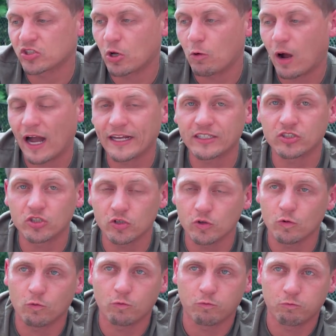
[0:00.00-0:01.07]
So I
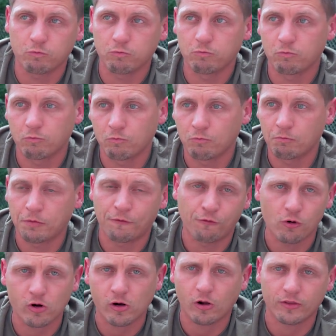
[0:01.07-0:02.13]
do,
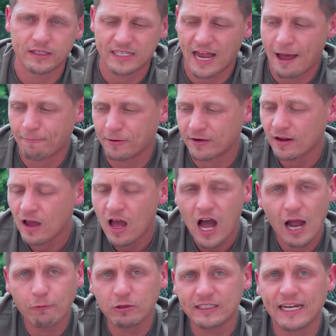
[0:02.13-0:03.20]
before all this happened,
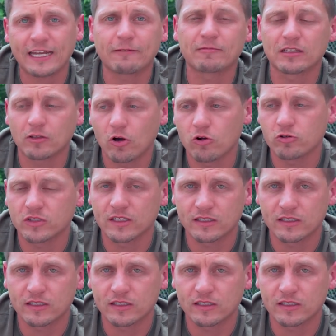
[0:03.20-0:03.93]
I would take him to Lowe's